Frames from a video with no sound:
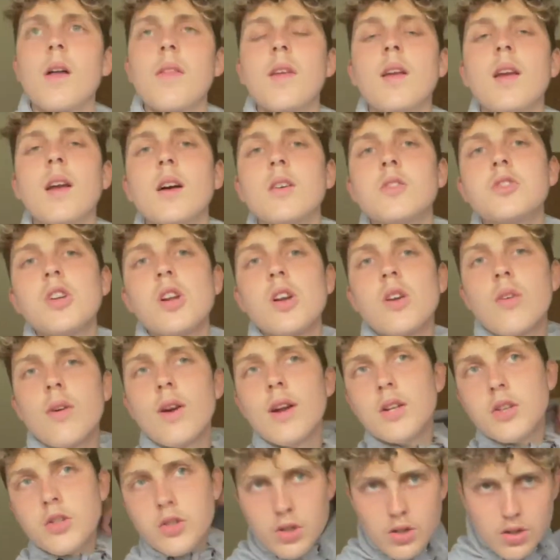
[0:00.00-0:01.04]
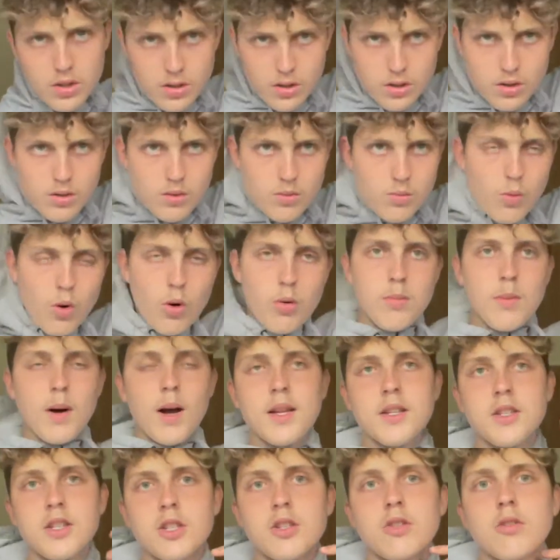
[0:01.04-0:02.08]
think our generation, well,
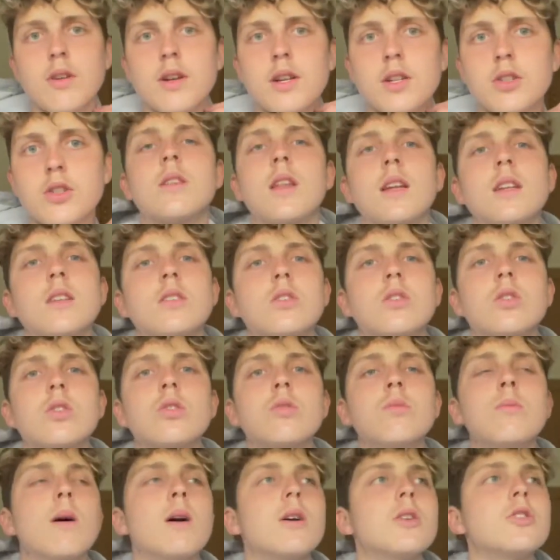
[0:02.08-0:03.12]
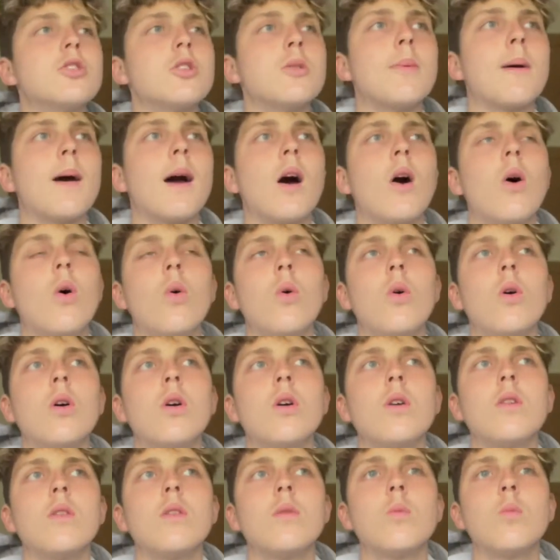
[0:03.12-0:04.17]
my generation, thinks too much about
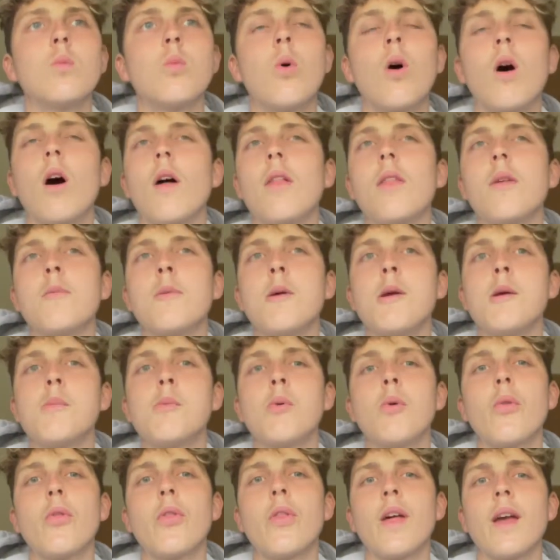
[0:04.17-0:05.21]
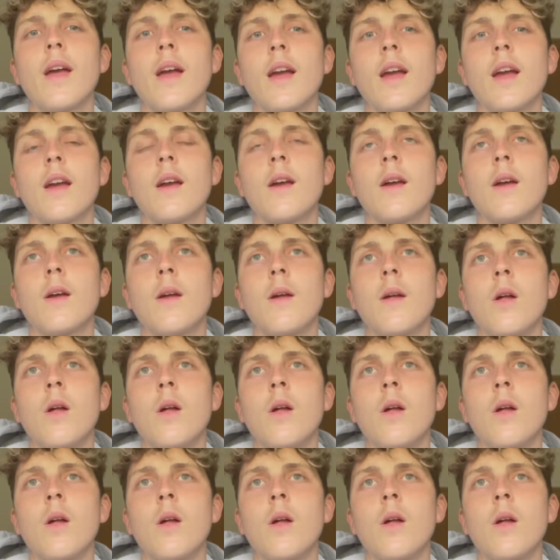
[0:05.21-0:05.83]
what other people think.